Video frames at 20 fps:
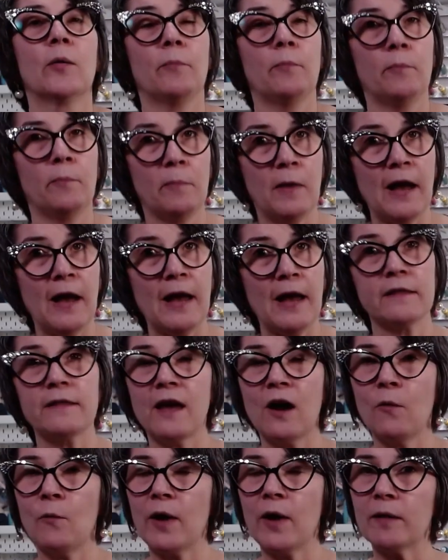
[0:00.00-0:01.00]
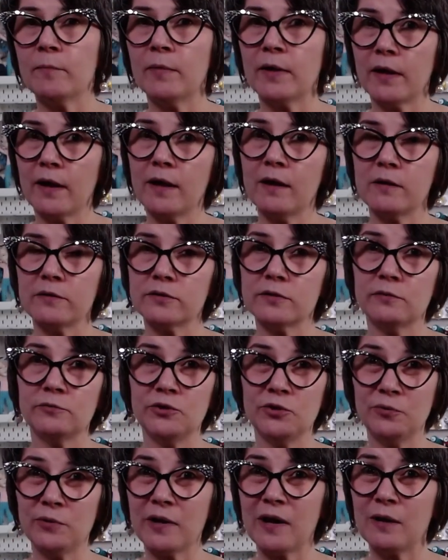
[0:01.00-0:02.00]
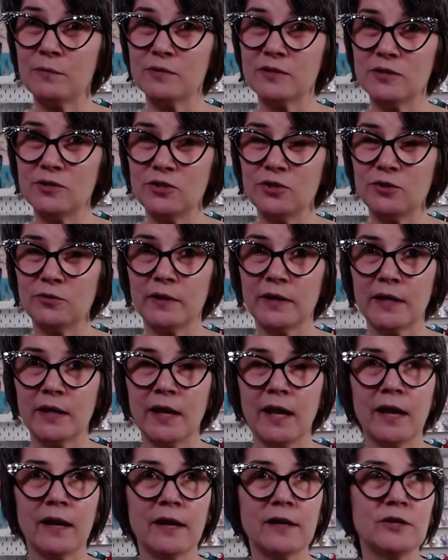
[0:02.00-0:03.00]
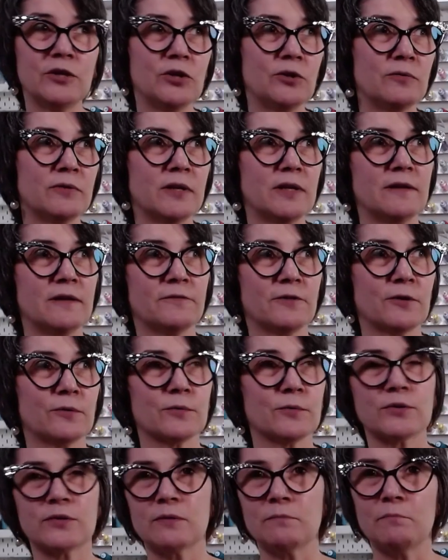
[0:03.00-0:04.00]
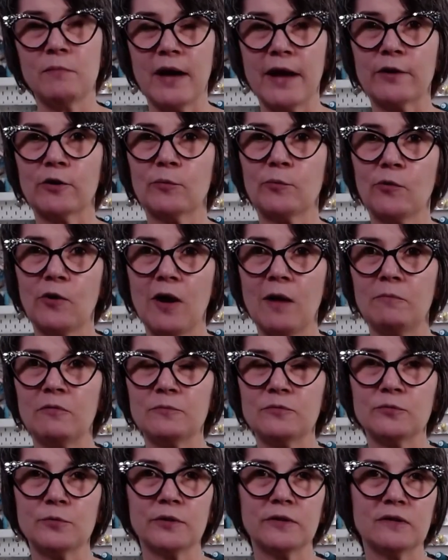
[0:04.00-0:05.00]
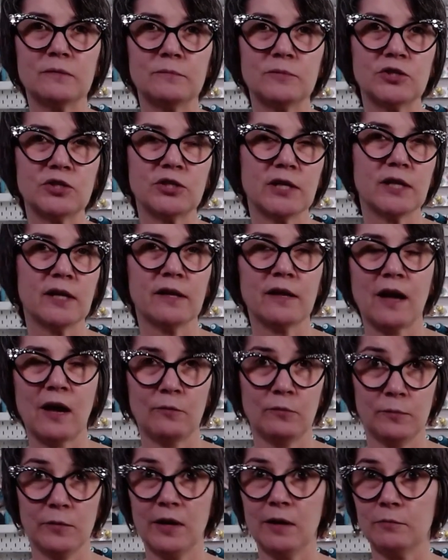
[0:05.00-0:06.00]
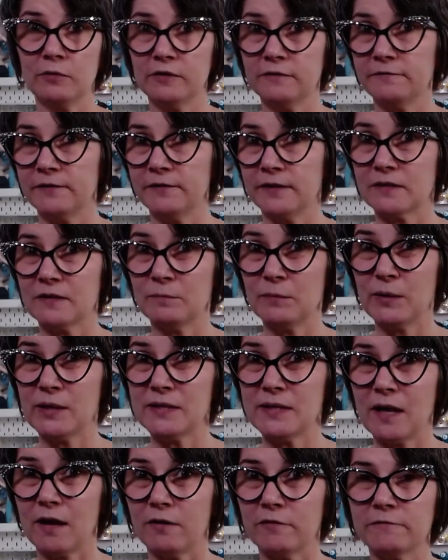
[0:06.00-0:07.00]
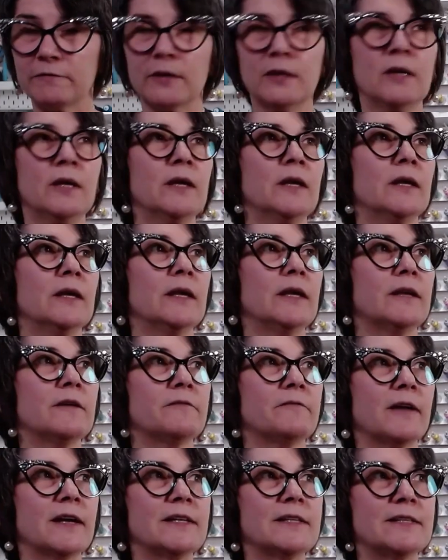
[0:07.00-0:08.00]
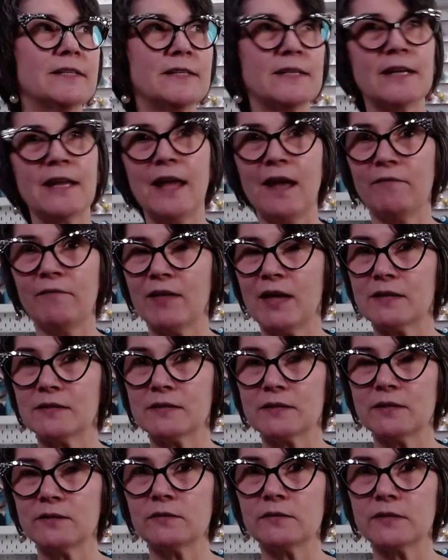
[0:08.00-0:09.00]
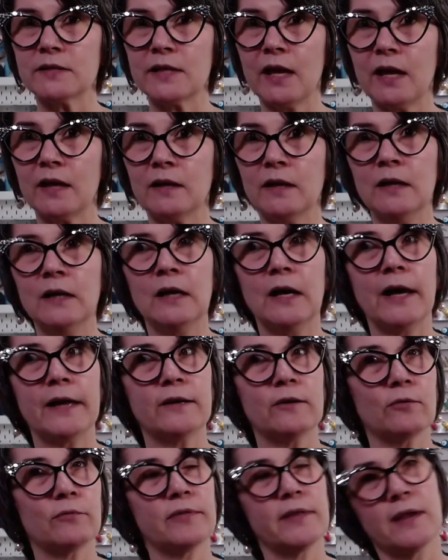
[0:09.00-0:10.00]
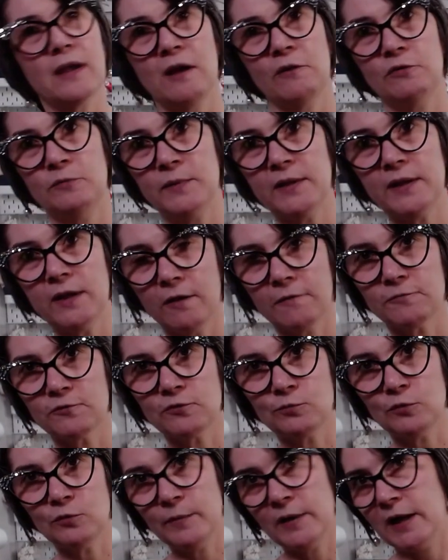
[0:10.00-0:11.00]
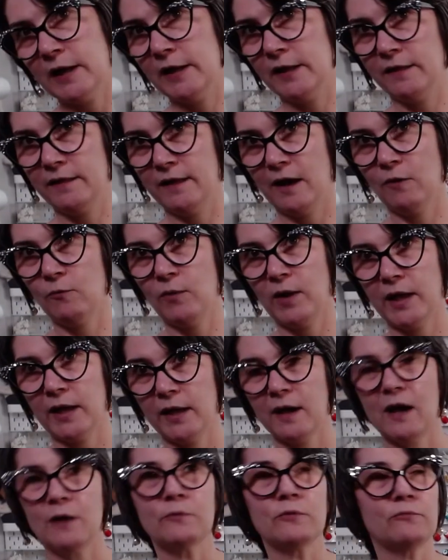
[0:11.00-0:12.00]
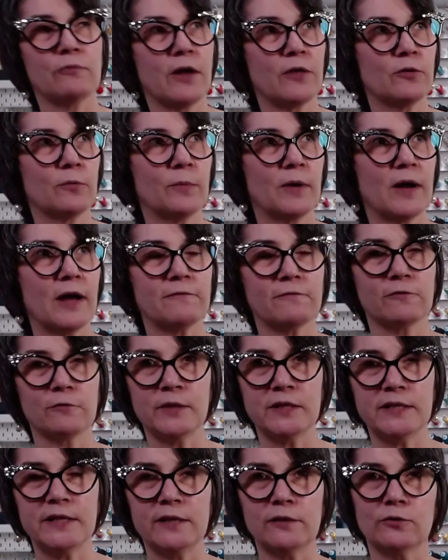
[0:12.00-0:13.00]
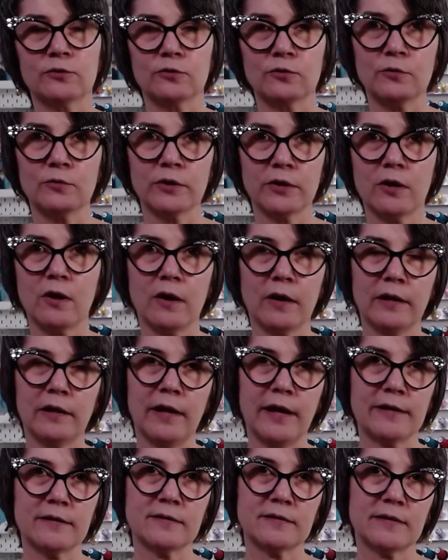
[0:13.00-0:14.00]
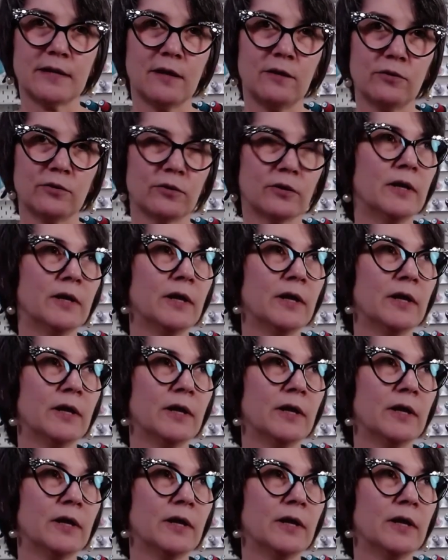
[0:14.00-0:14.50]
buying that way, but I also knew what I was doing, and I knew that if there were some minor problems with the machine, I would be able to fix it myself. If I didn't have that skill set, I don't think I would be comfortable buying that way. I would rather buy from a dealer or an online seller